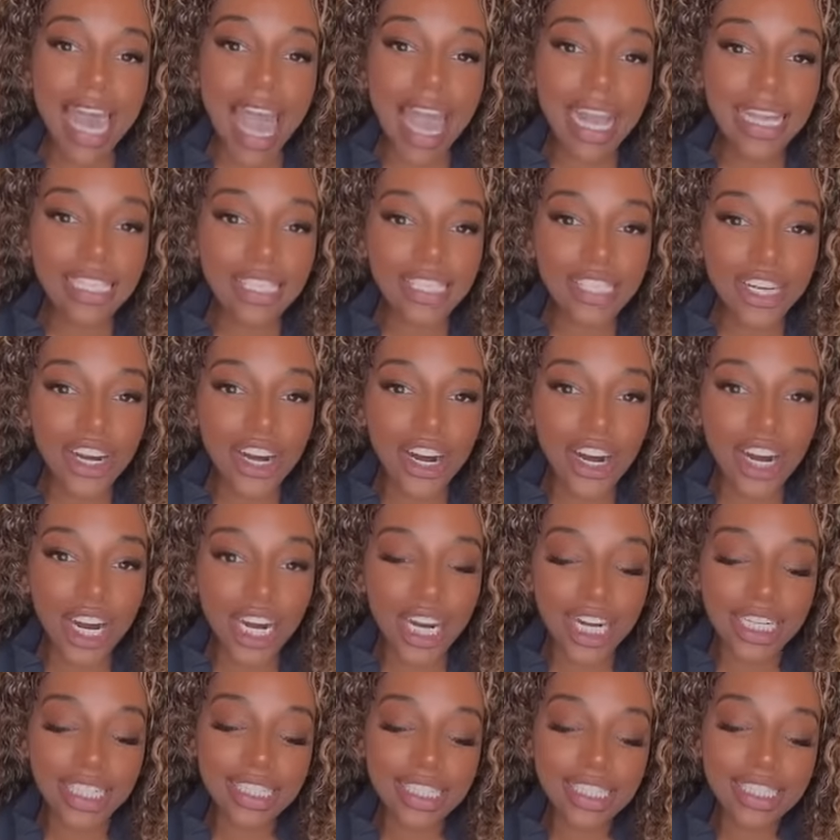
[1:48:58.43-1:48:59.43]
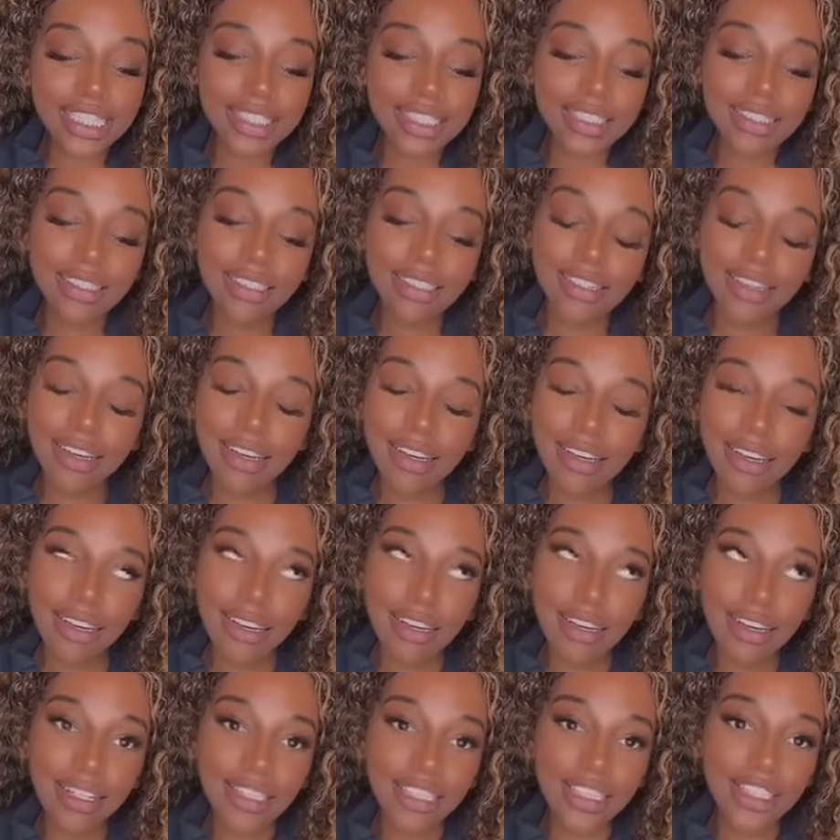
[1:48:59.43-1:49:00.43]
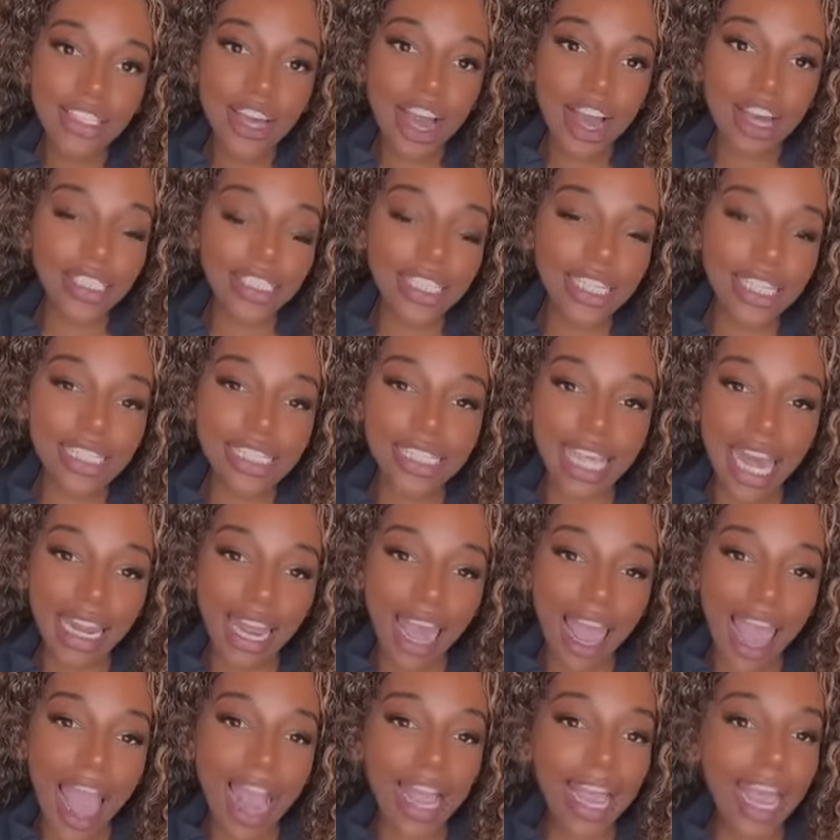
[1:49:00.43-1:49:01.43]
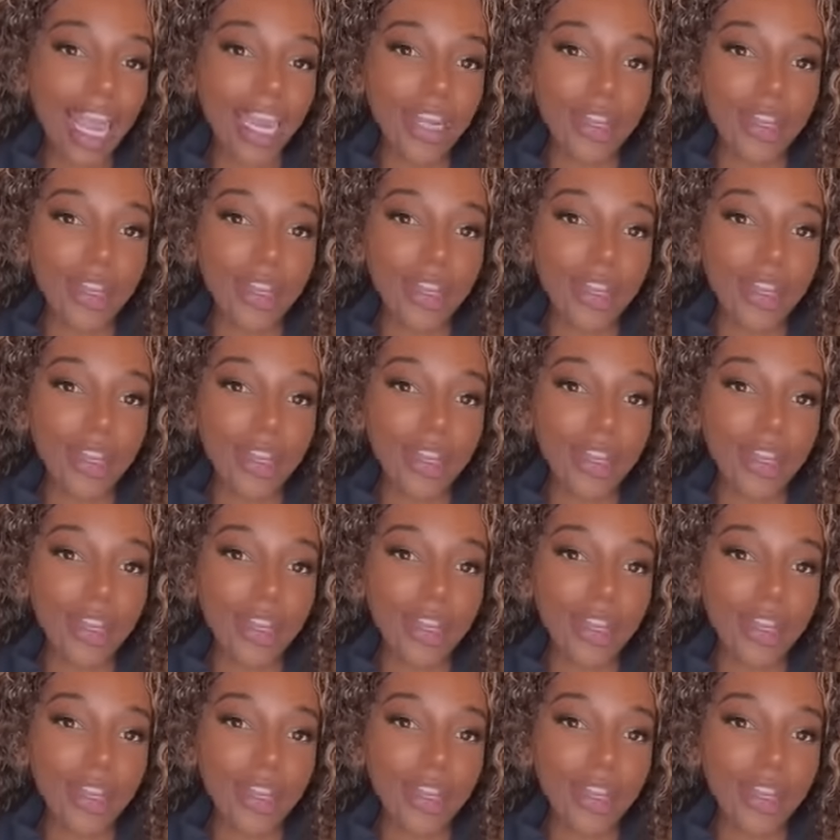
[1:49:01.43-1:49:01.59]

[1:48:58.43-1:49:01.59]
Sex cards. Y'all should have said